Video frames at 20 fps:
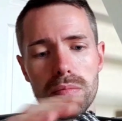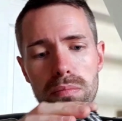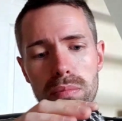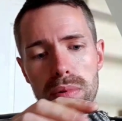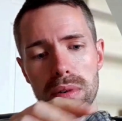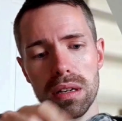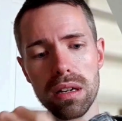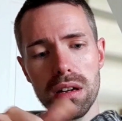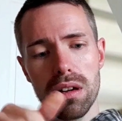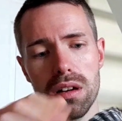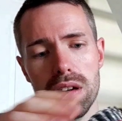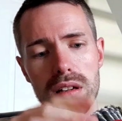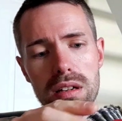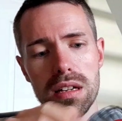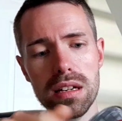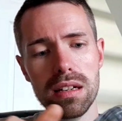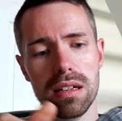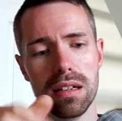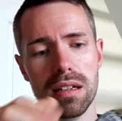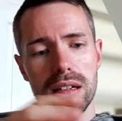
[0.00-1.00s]
put it on.
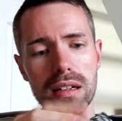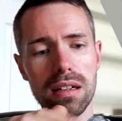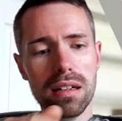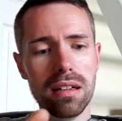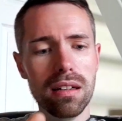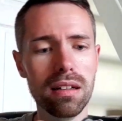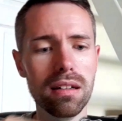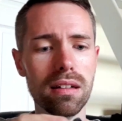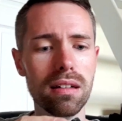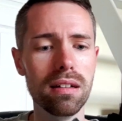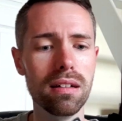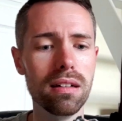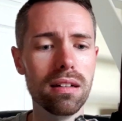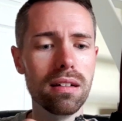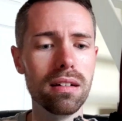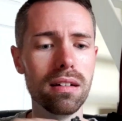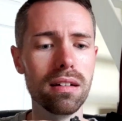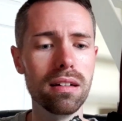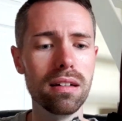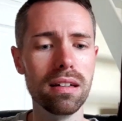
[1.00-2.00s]

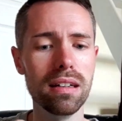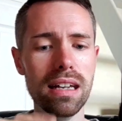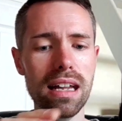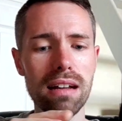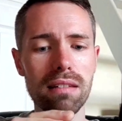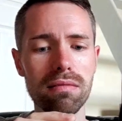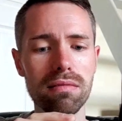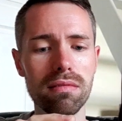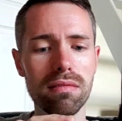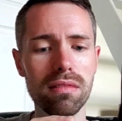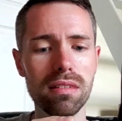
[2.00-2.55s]
Now,